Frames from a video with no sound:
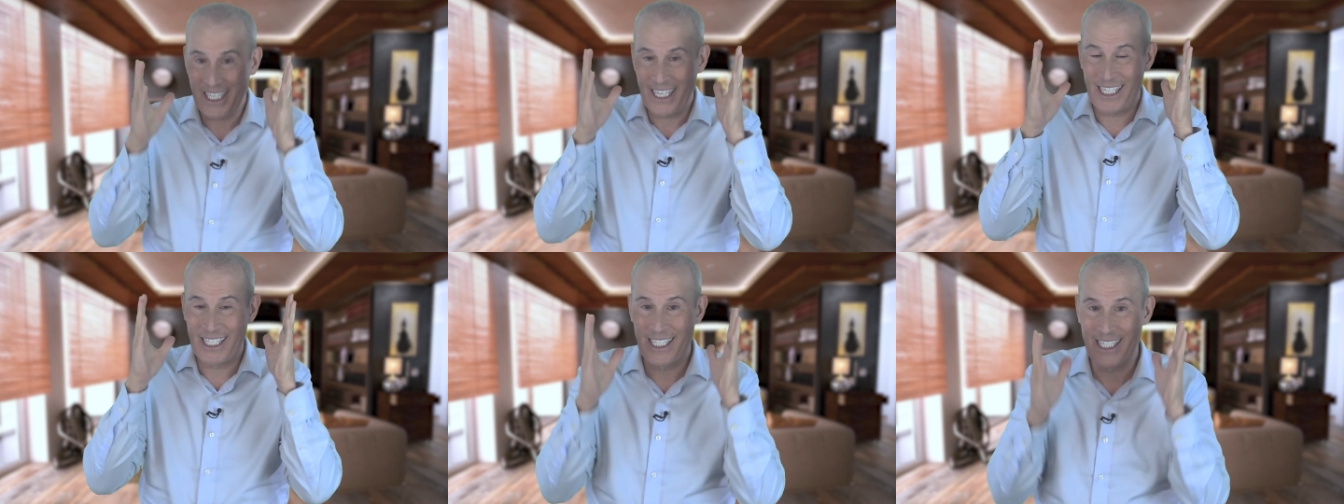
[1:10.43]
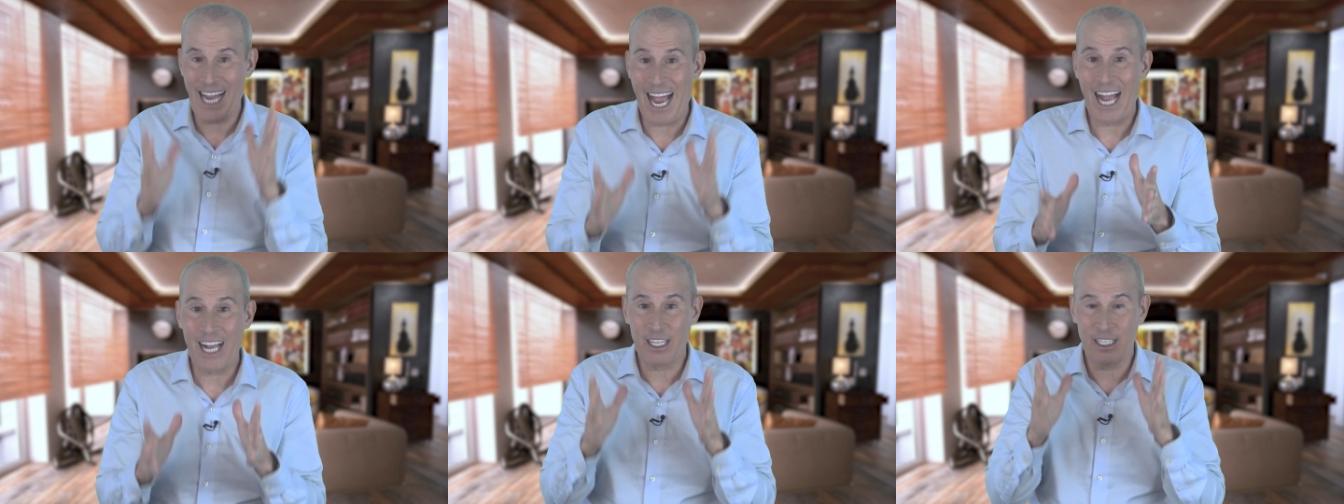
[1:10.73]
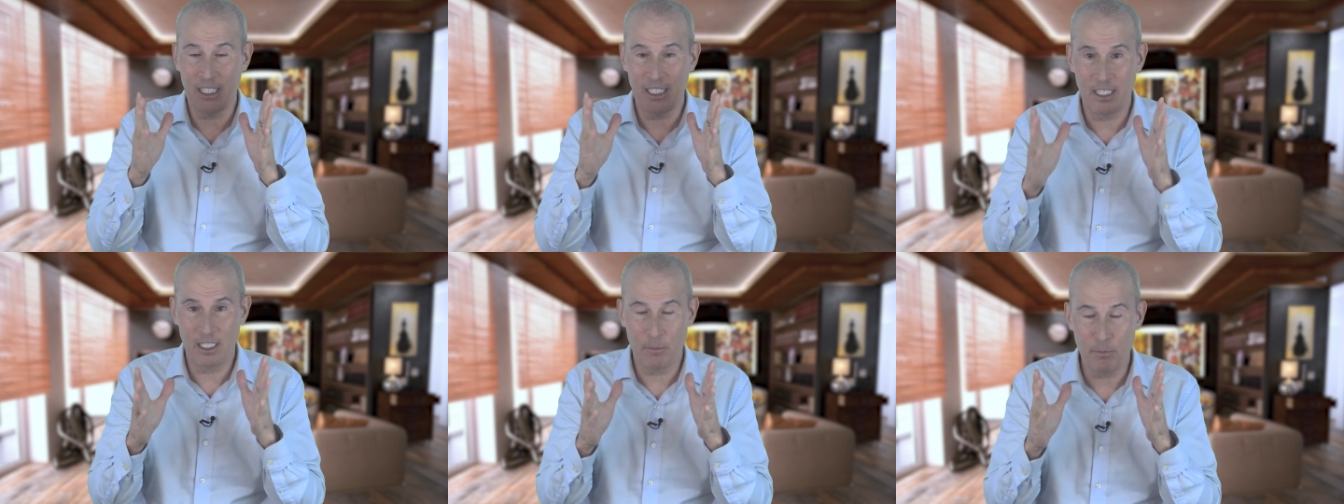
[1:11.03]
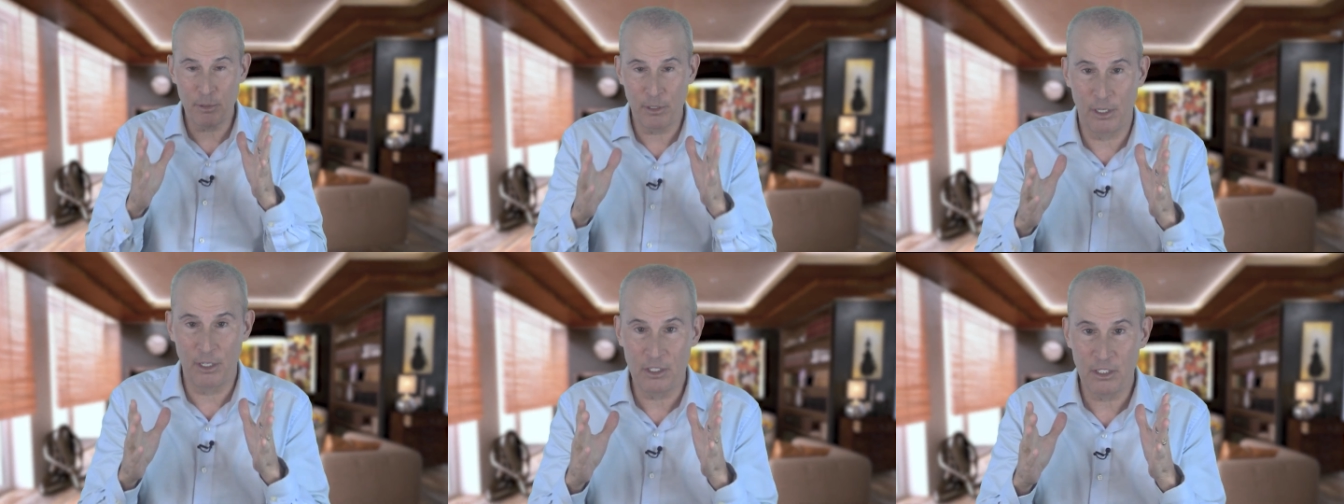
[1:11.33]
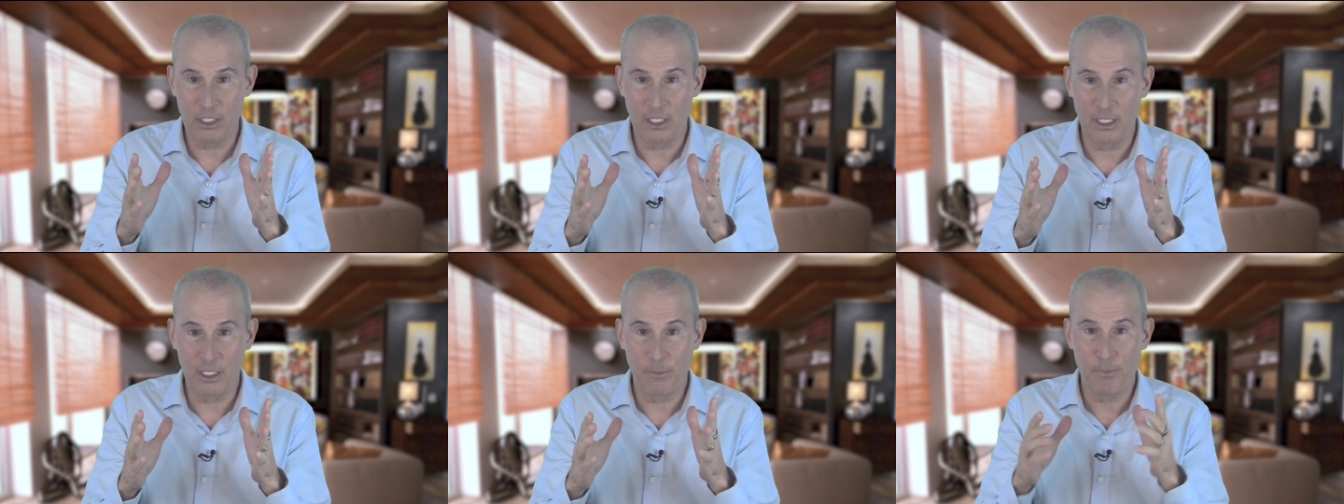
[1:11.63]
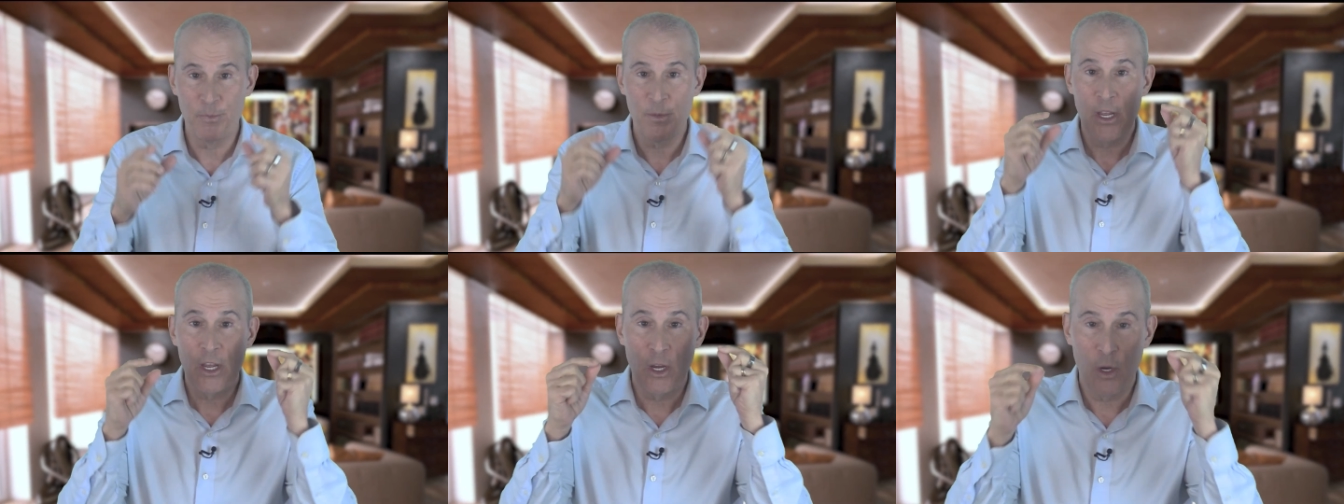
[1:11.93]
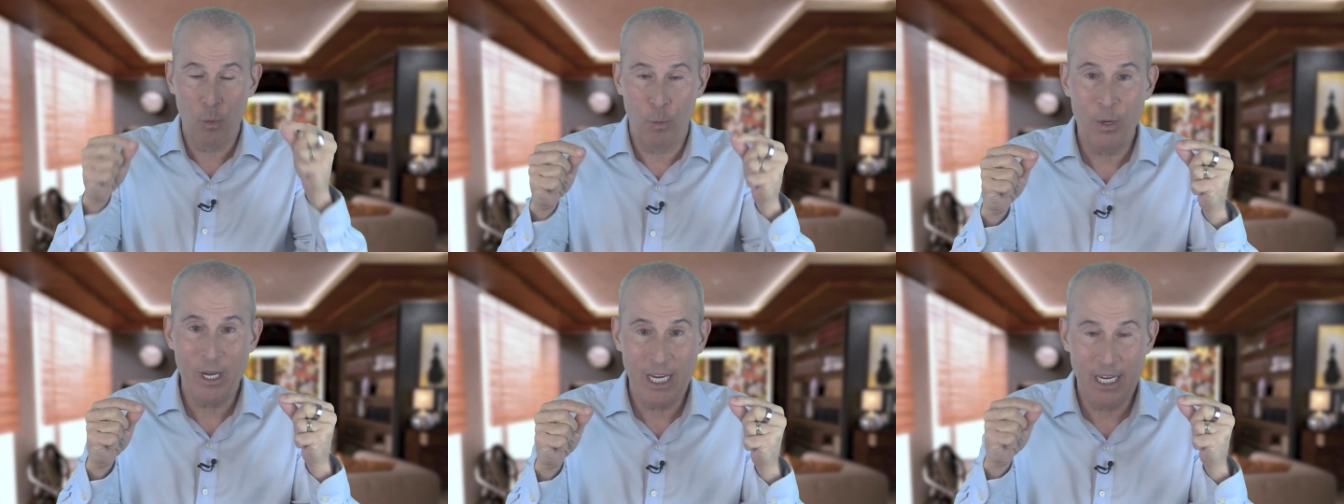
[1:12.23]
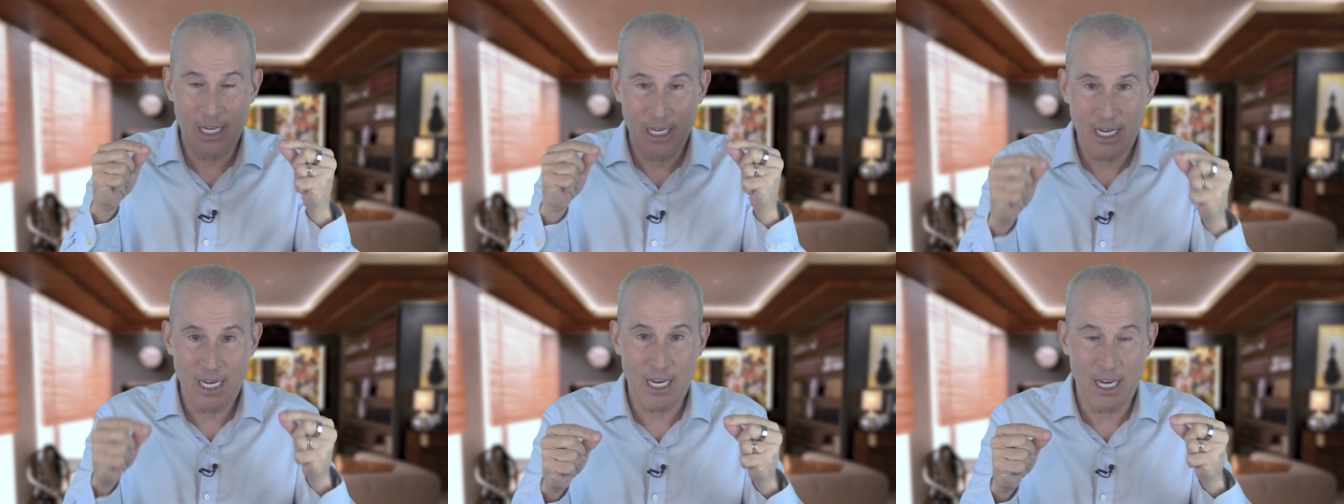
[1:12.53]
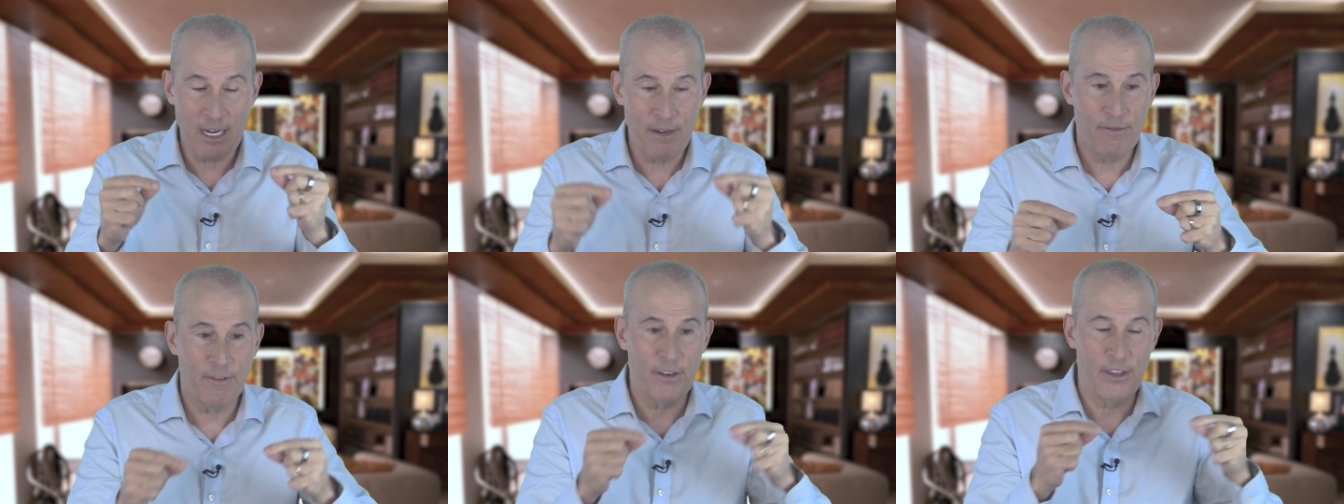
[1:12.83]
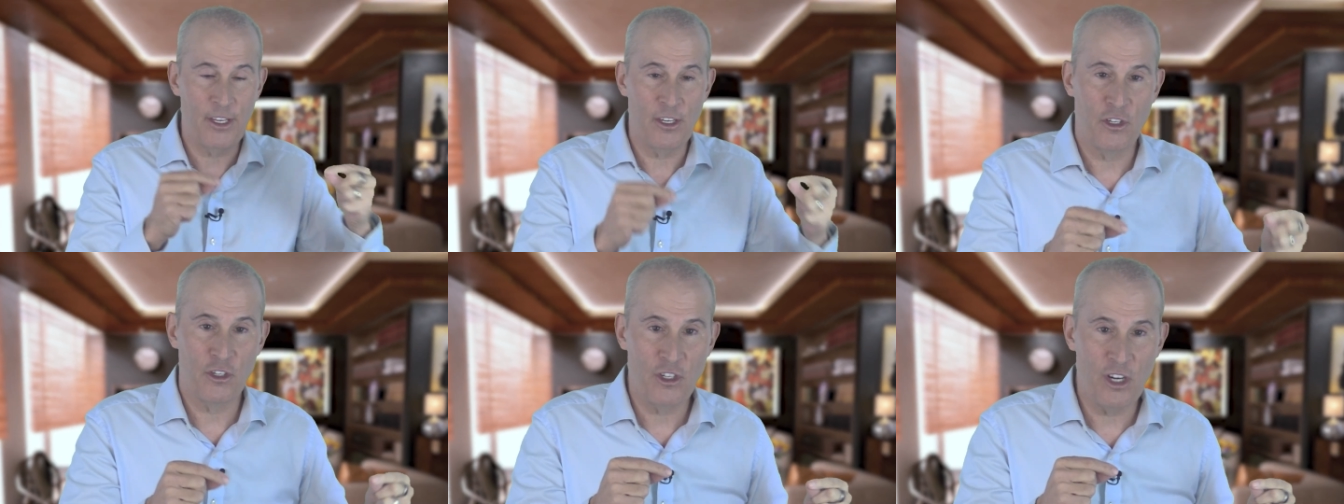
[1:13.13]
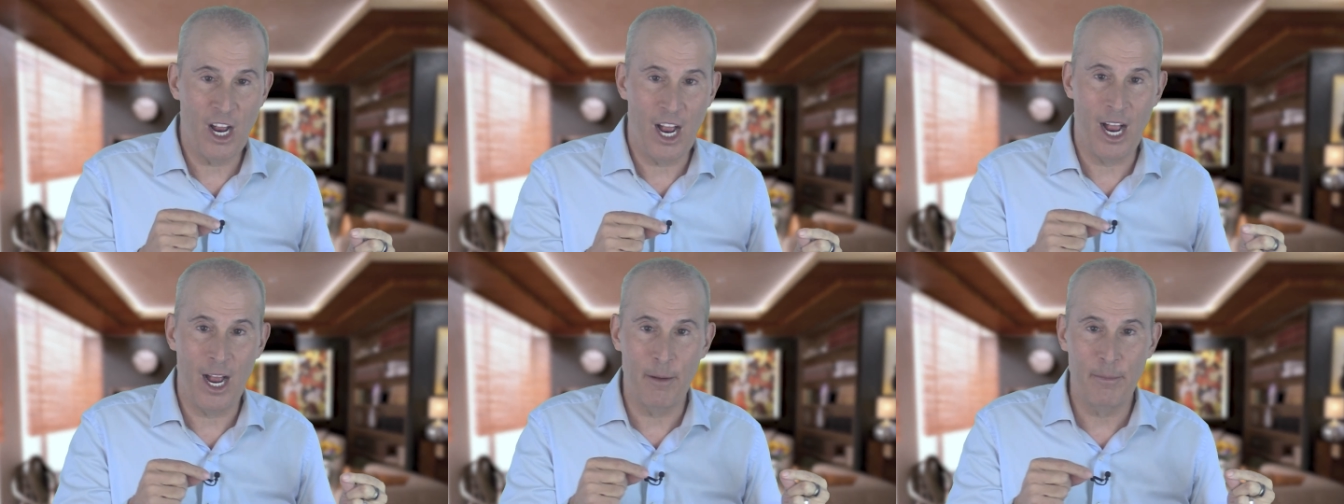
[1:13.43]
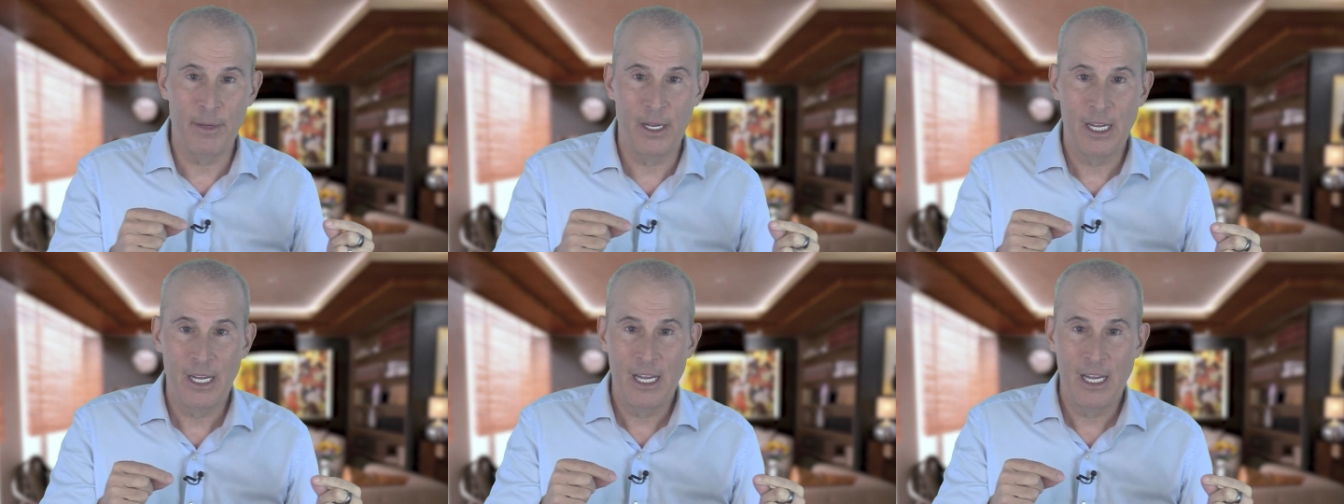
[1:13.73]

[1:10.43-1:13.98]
exactly the person we need for this job.